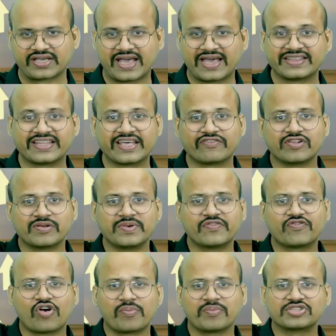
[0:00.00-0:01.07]
and there will be a
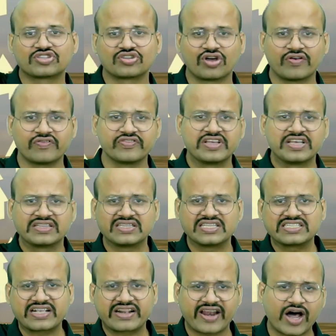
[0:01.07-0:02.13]
formation of this
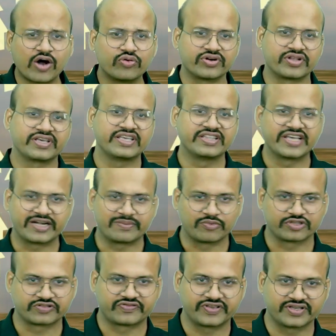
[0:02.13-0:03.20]
cloud in the
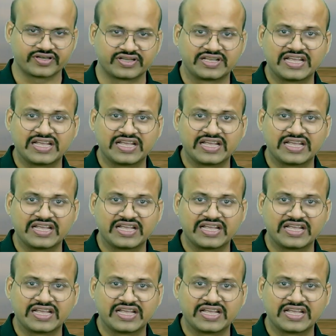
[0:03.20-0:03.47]
atmosphere.